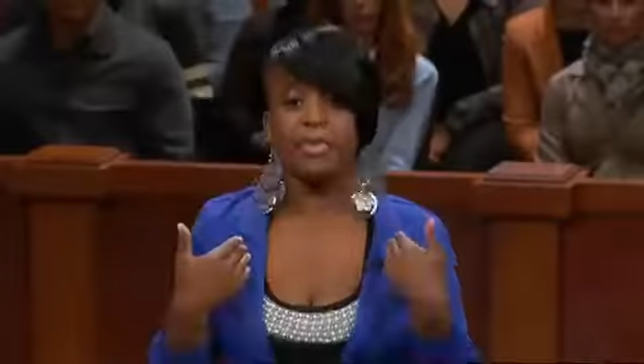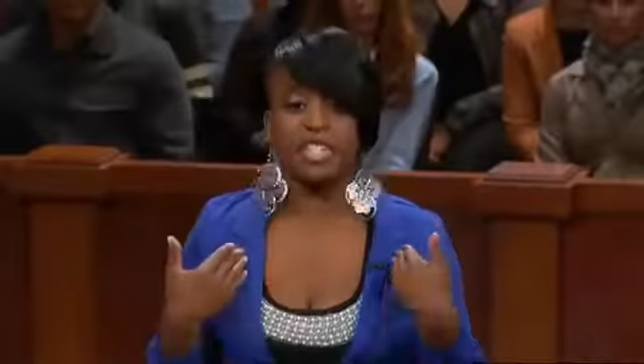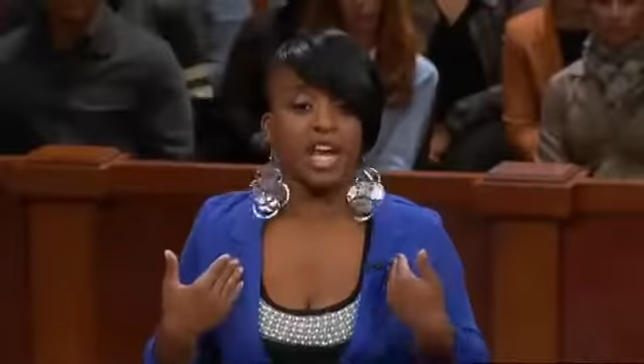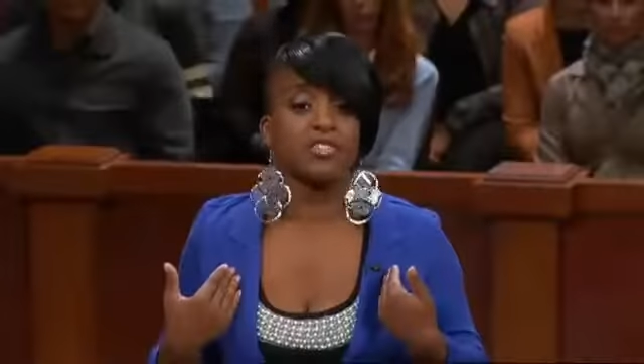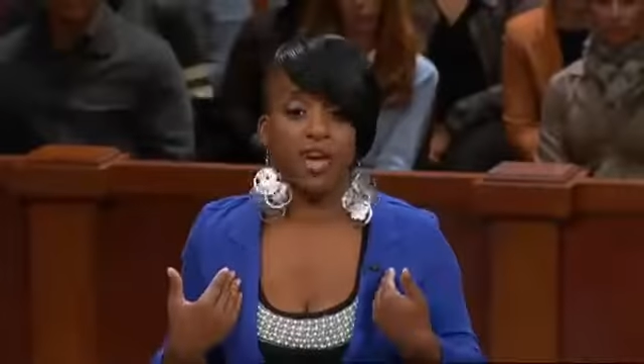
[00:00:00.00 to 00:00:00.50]

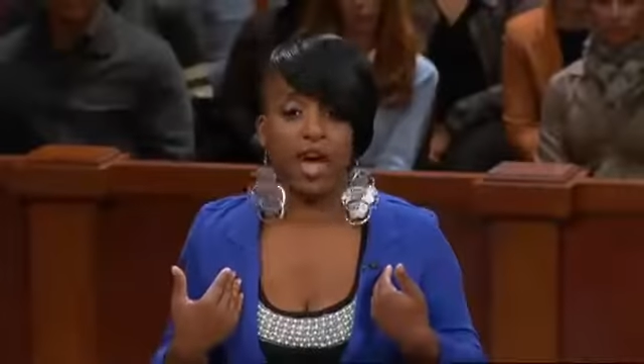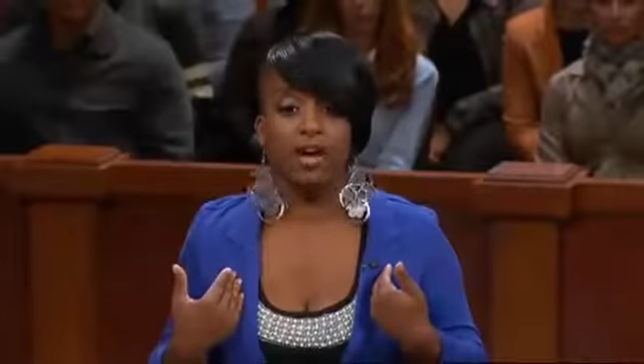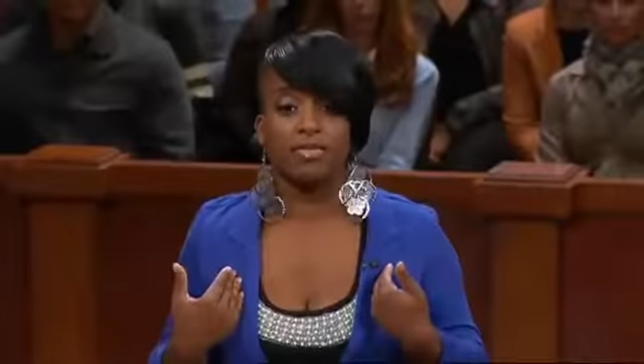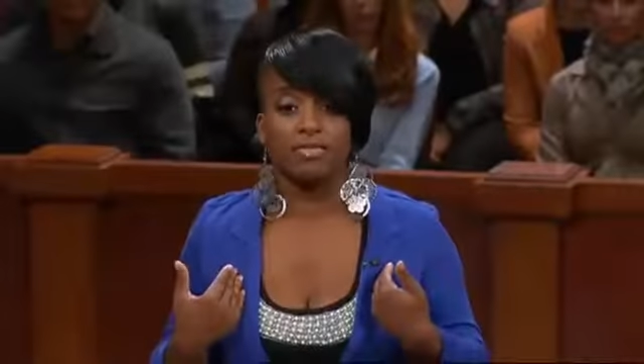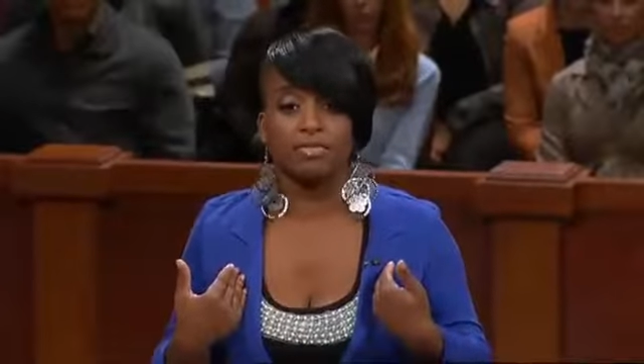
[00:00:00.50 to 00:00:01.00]
a size 5.
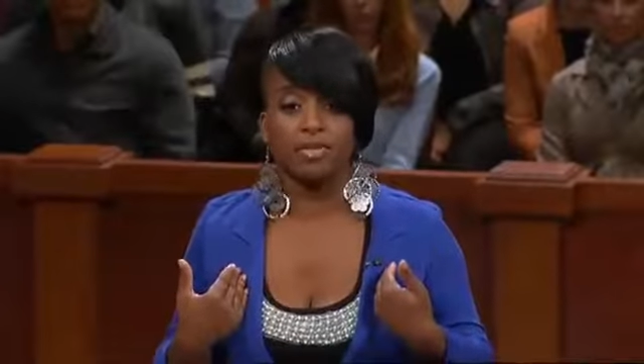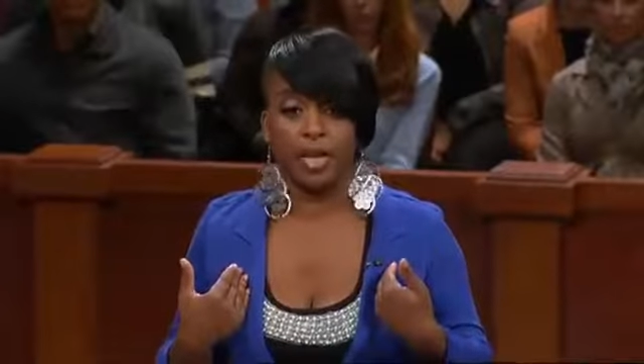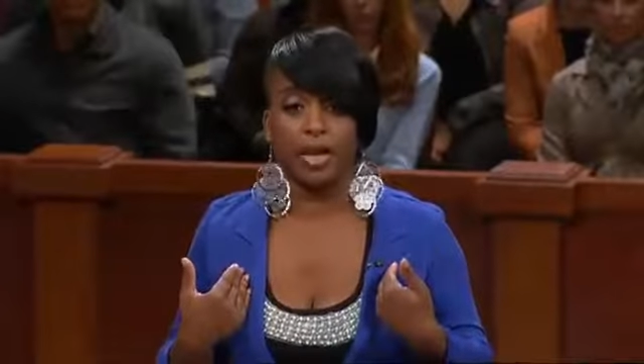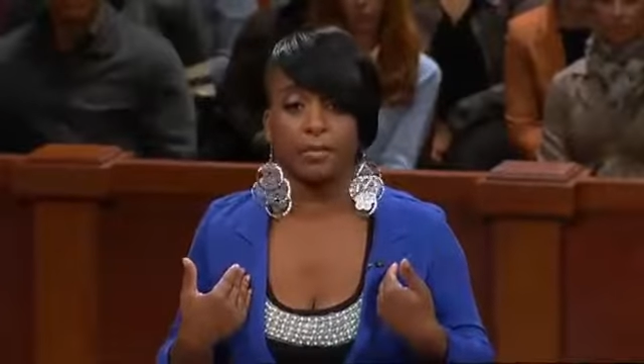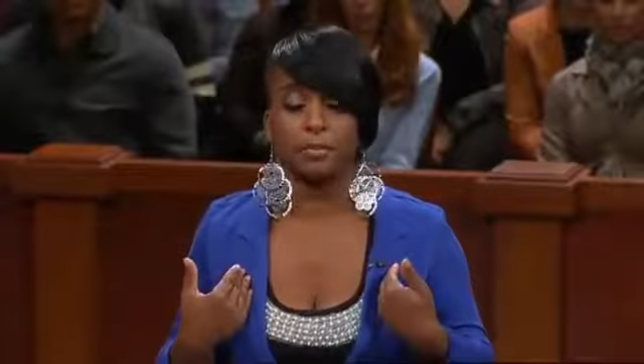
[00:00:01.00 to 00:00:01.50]
Mm-hmm.
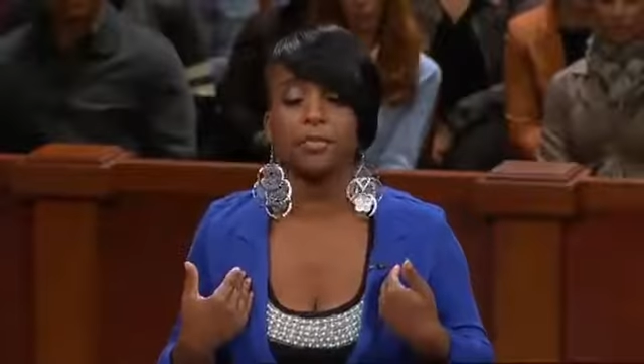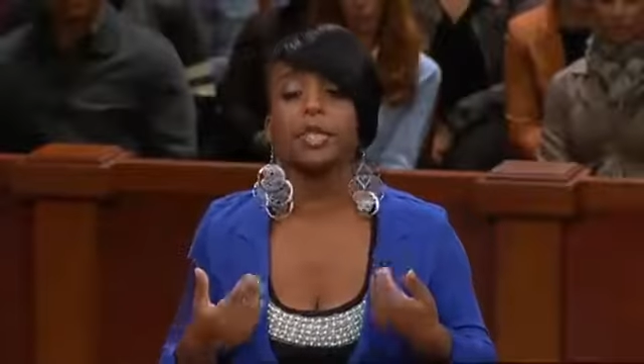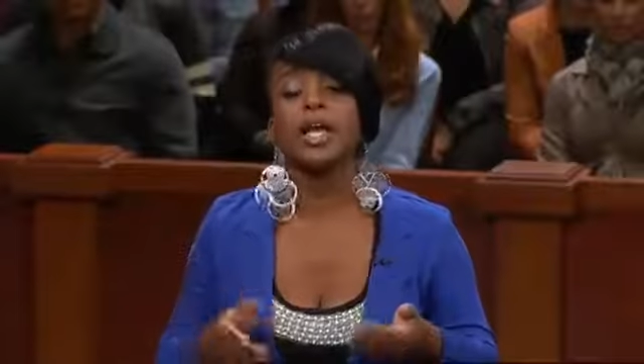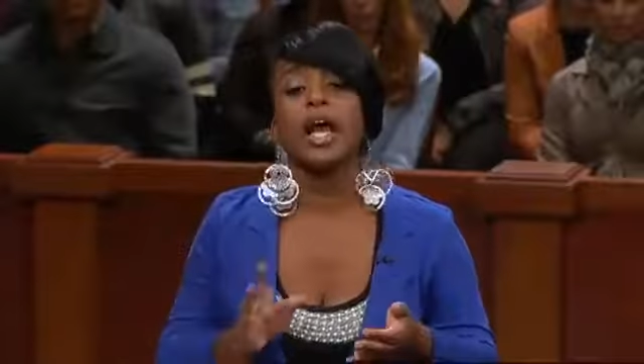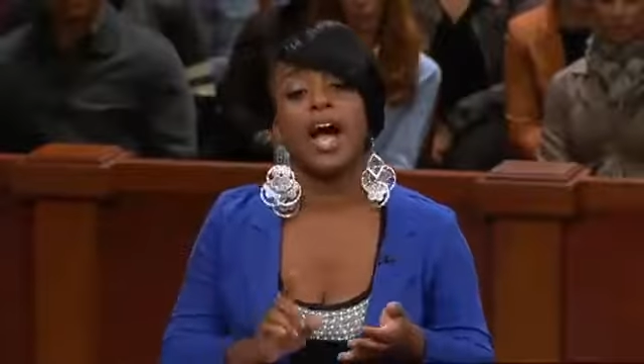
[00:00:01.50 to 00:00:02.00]
Okay.
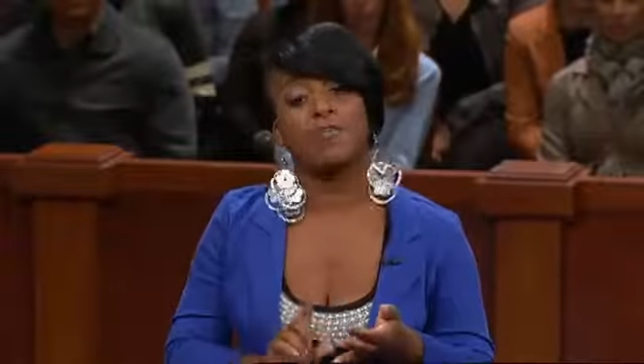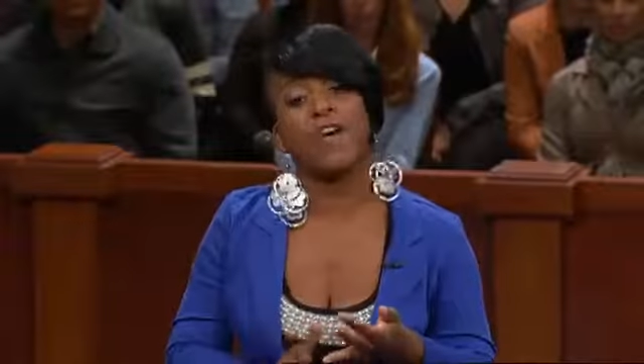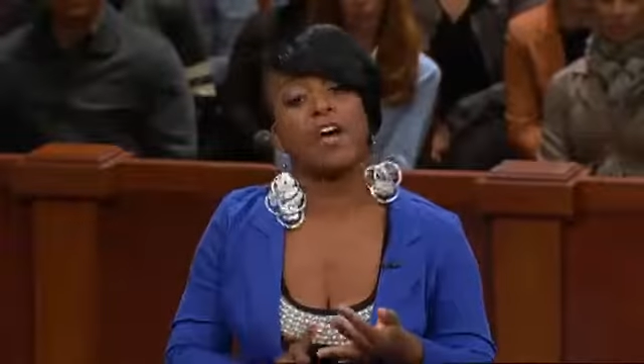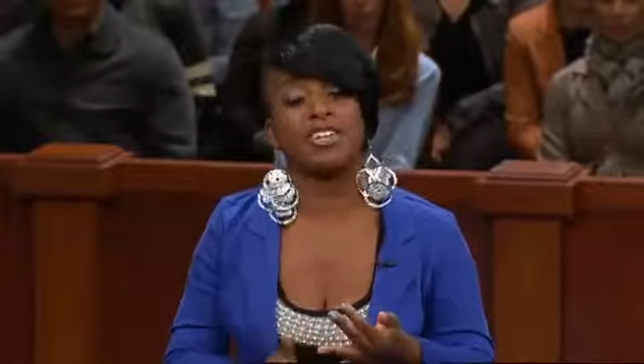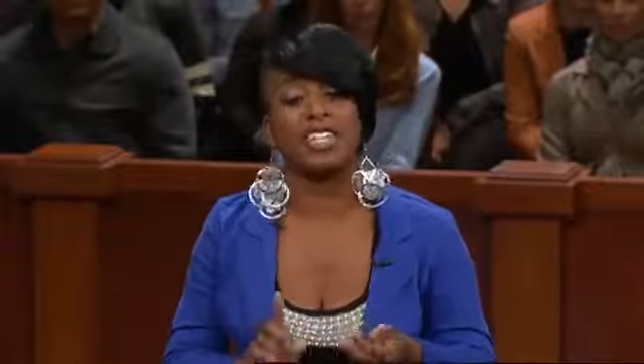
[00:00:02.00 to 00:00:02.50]
I
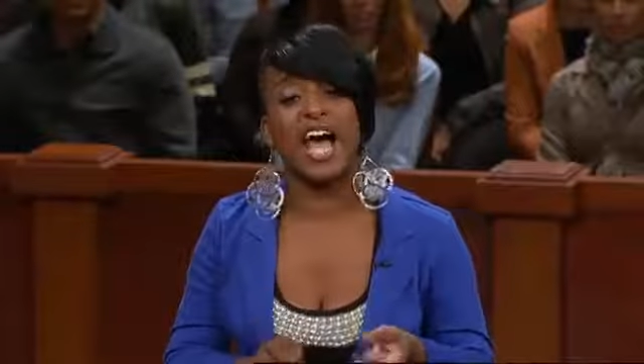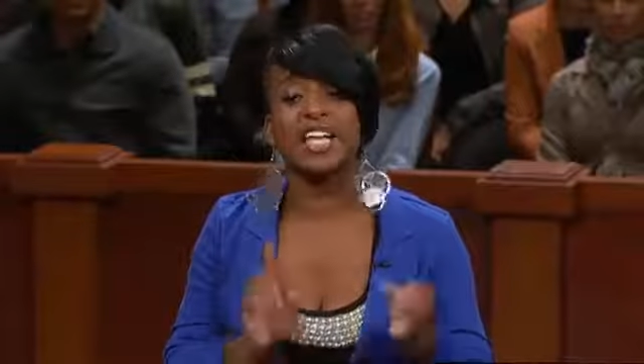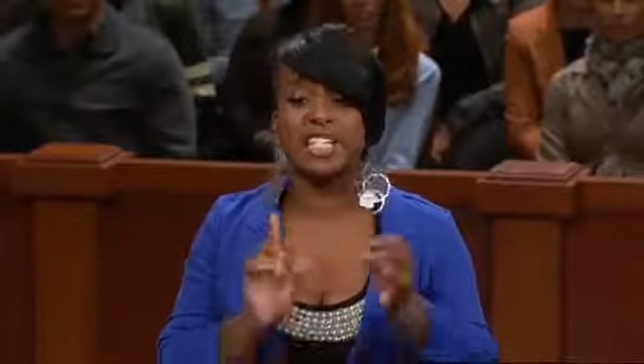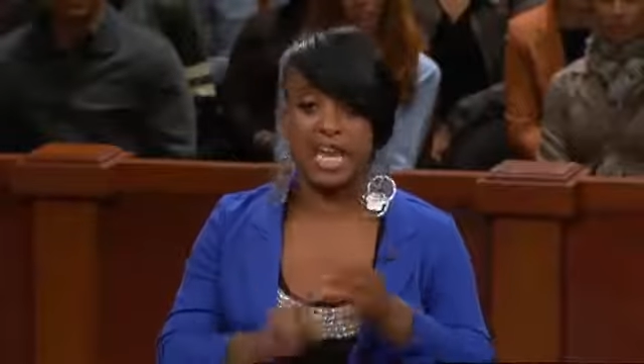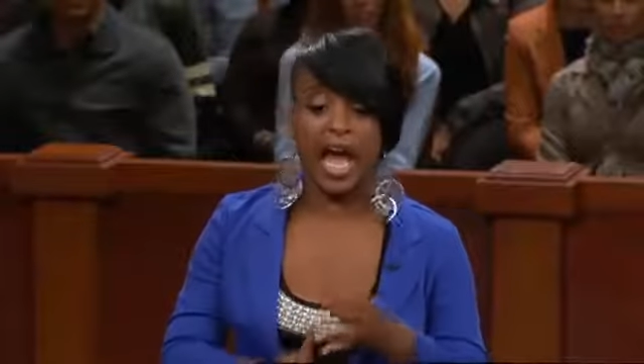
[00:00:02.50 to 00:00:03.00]
found a
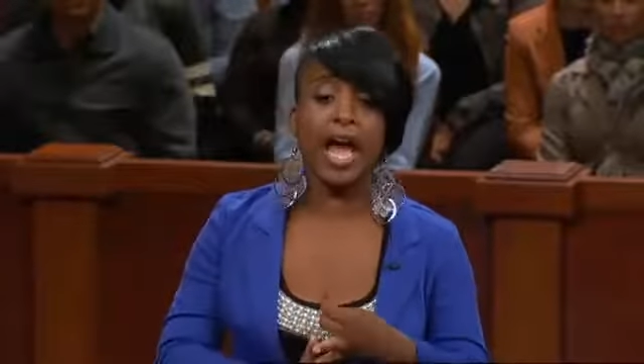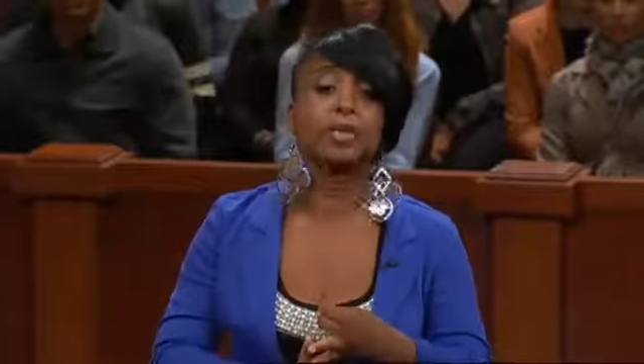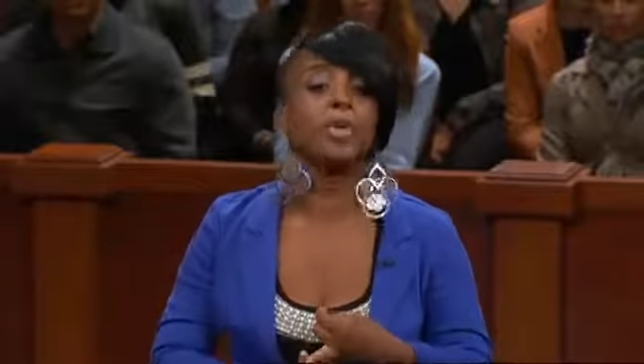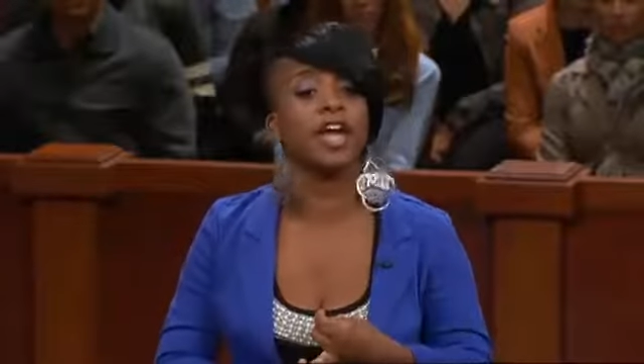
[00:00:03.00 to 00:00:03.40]
size 9